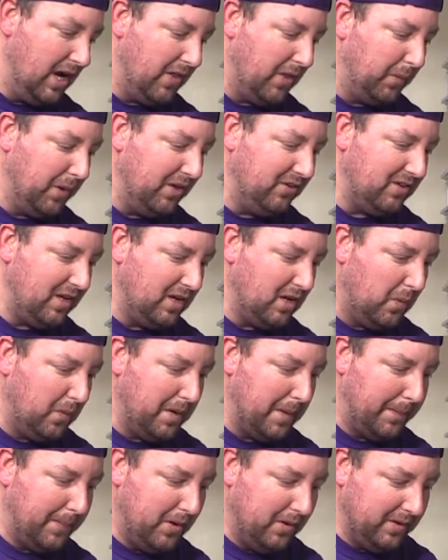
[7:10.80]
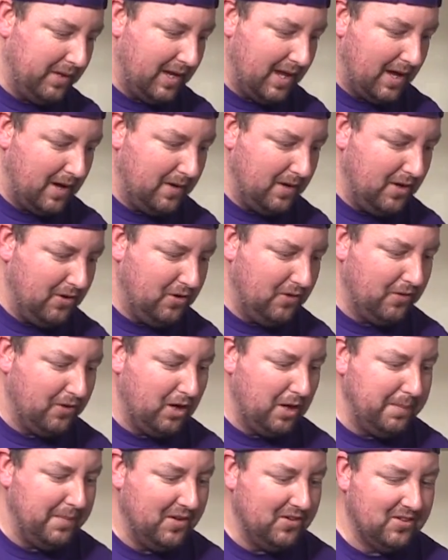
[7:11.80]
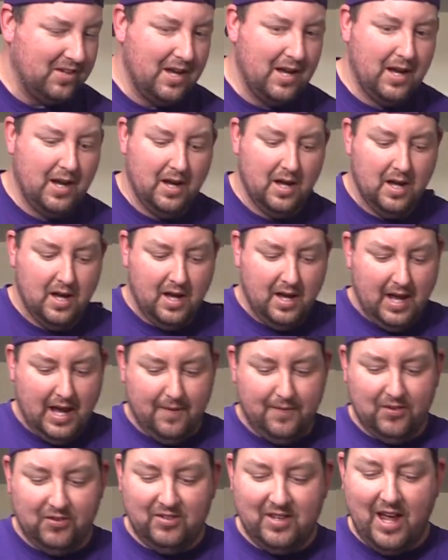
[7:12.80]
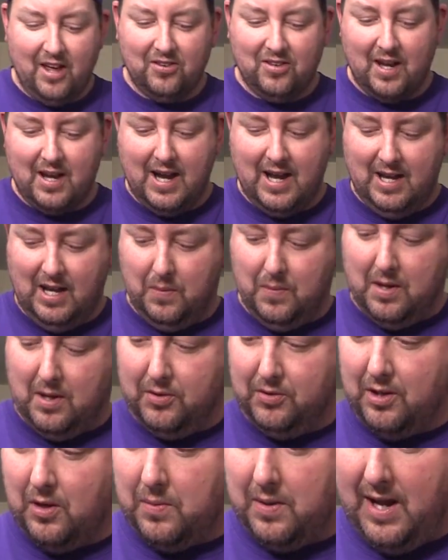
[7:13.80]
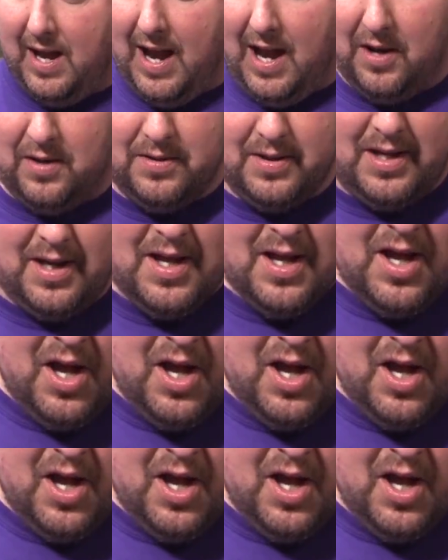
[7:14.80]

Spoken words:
And the reason I don't want to pull it out is you've heard me say, if the snake's not eating well, don't handle it.